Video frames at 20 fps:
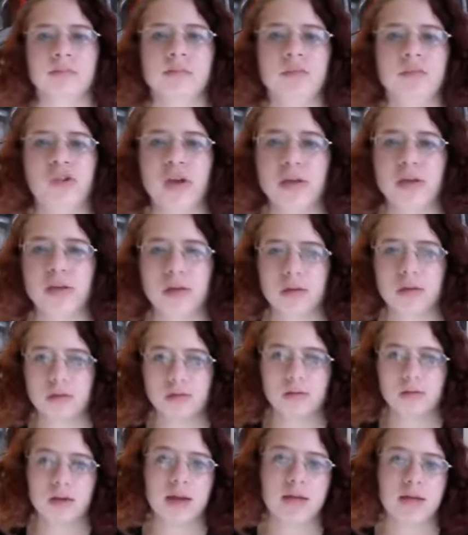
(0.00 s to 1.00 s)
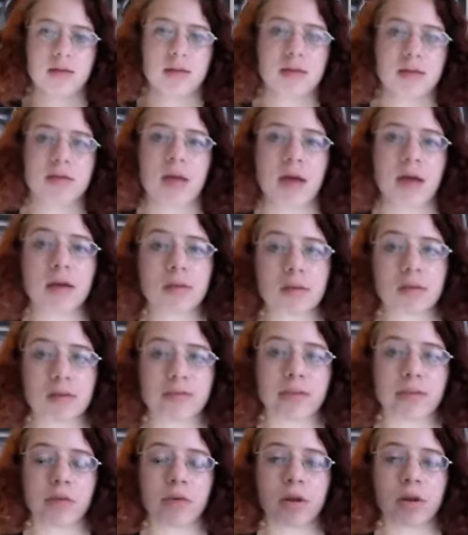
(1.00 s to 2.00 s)
chance at success,
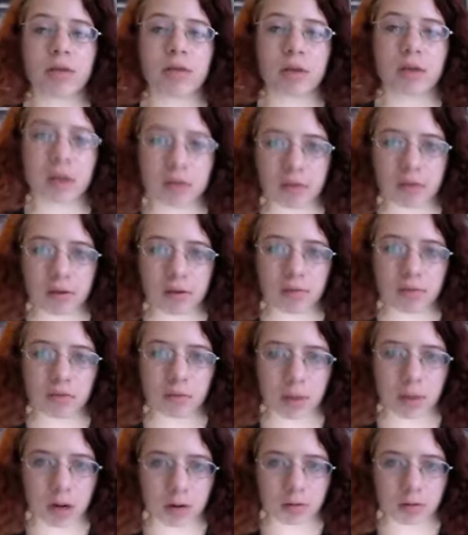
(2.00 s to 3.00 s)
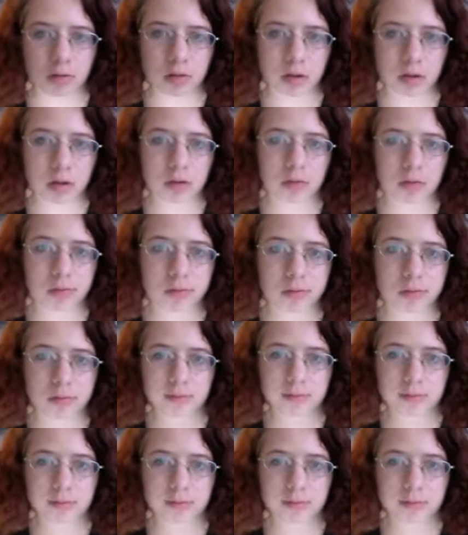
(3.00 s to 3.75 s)
even though it is easy for parents to use.